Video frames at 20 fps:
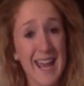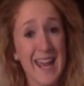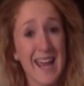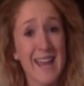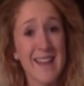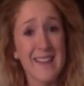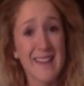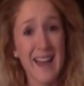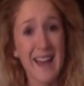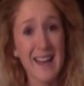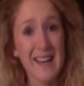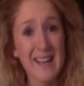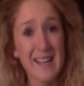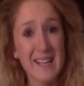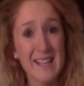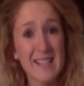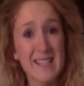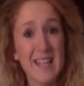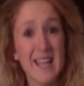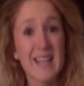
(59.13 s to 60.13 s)
And that
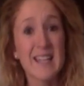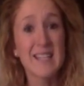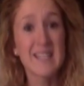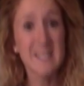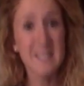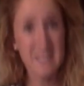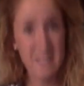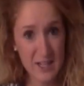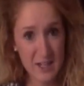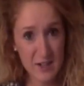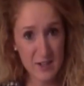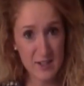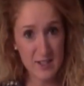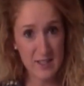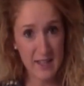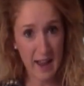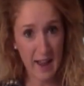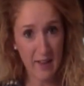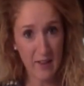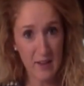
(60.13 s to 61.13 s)
is a Snickers
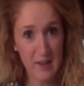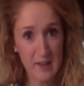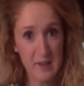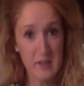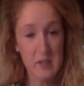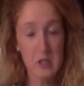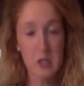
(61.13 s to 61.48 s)
salad.